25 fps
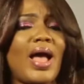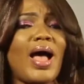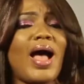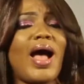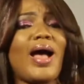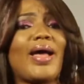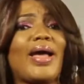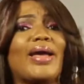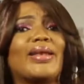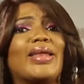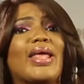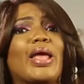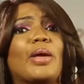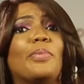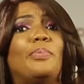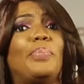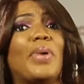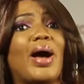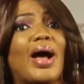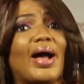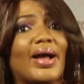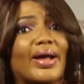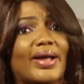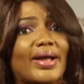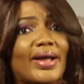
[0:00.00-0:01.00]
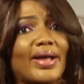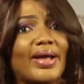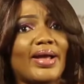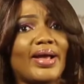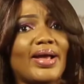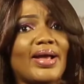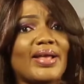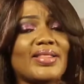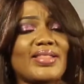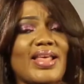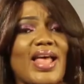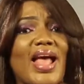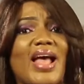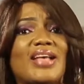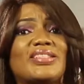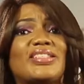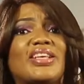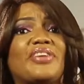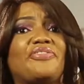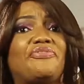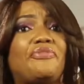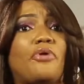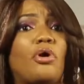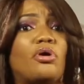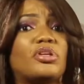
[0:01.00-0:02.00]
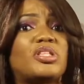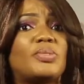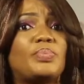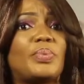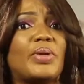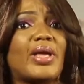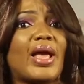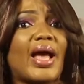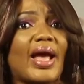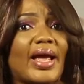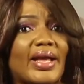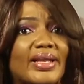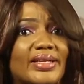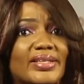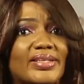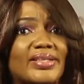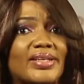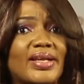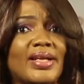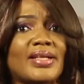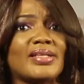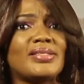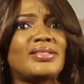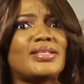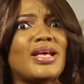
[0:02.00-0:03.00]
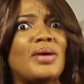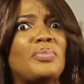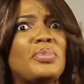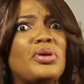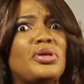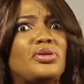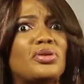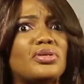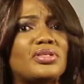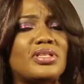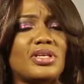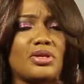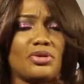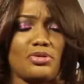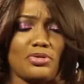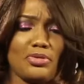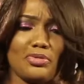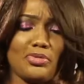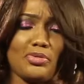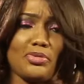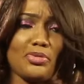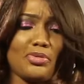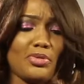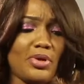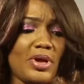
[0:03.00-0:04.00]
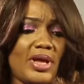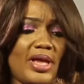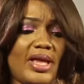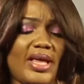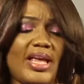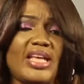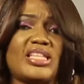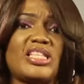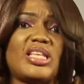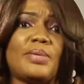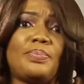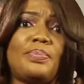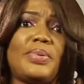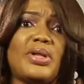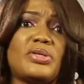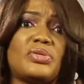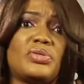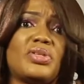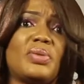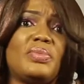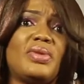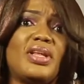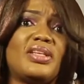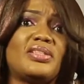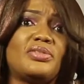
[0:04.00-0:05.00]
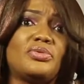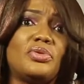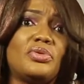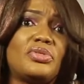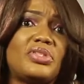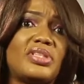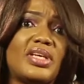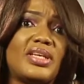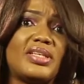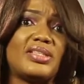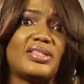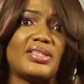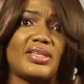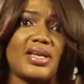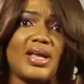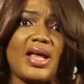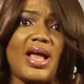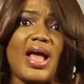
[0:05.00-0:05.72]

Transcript: How can a bank that has a vault behind tell me you don't... Oh, eating place will tell me there's no change.